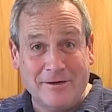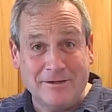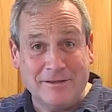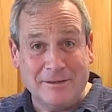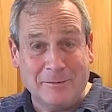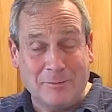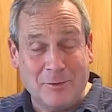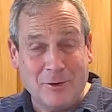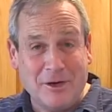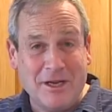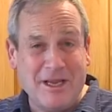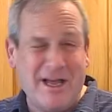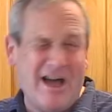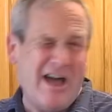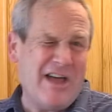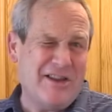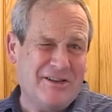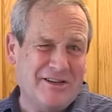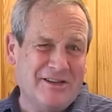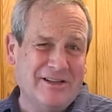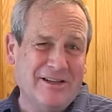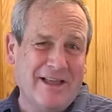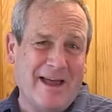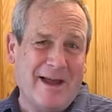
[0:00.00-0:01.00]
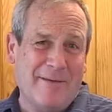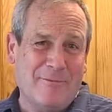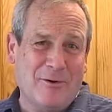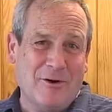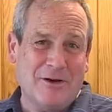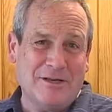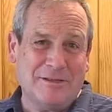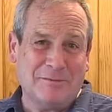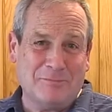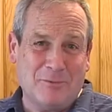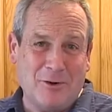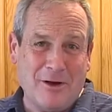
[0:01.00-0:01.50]
It's a pretty
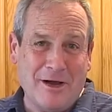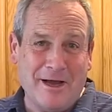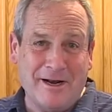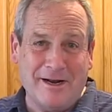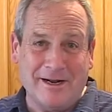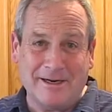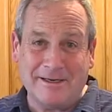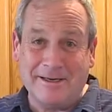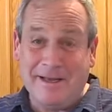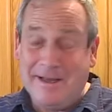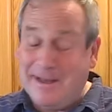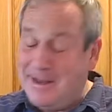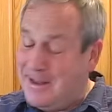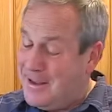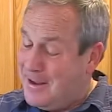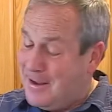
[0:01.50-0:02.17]
unglamorous product,